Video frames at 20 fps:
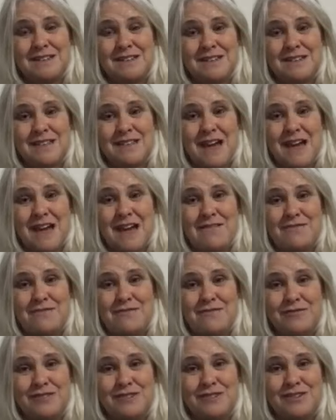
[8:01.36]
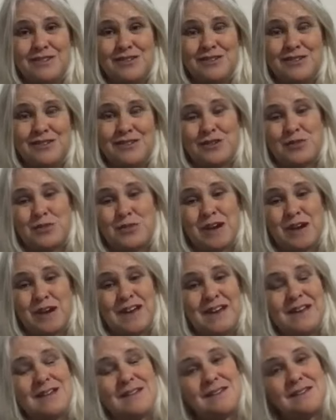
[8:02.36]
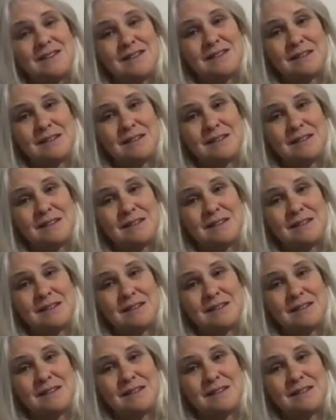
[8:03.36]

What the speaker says: to the left and to the right.